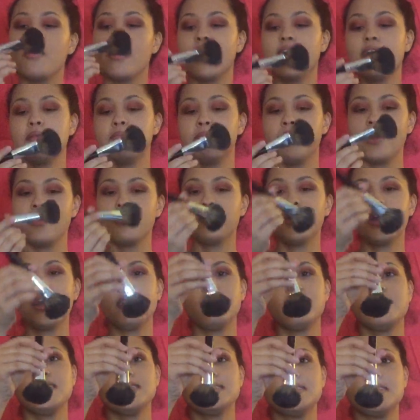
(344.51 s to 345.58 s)
and by the way,
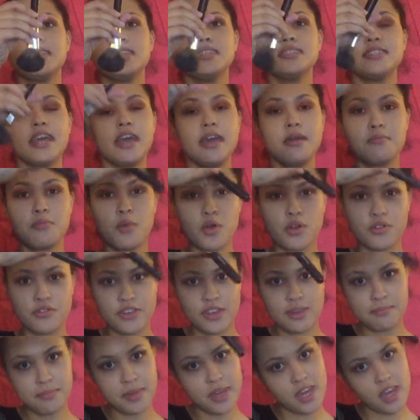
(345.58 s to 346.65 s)
this is a
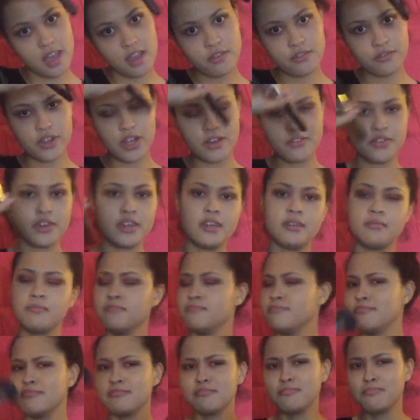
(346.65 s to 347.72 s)
Morphe big fluffy
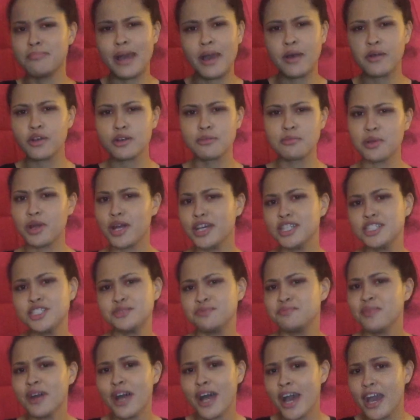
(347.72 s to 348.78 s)
powder brush.
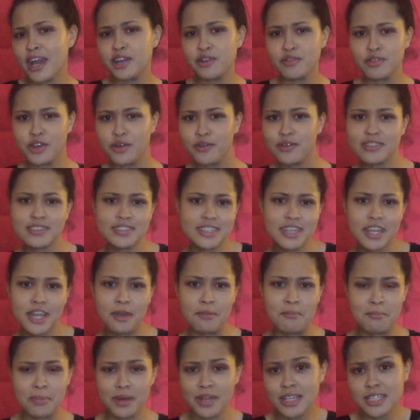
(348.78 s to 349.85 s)
I don't know its
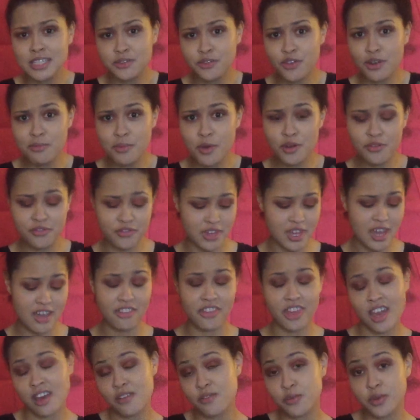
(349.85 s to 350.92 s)
name, but it's for Morphe and
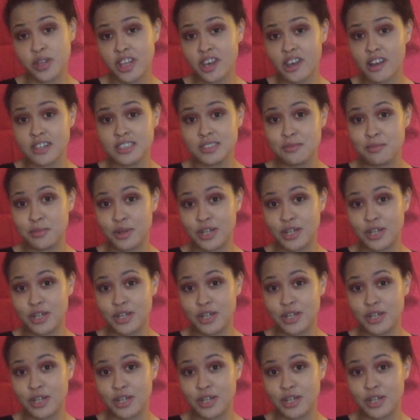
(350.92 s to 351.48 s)
they have really awesome